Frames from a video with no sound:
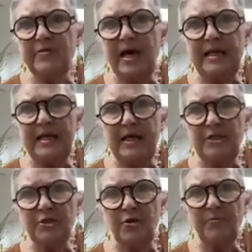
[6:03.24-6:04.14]
of that
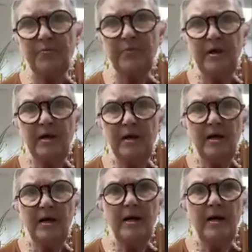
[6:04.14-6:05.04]
nature,
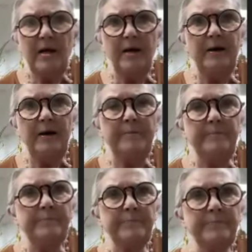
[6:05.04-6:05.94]
um,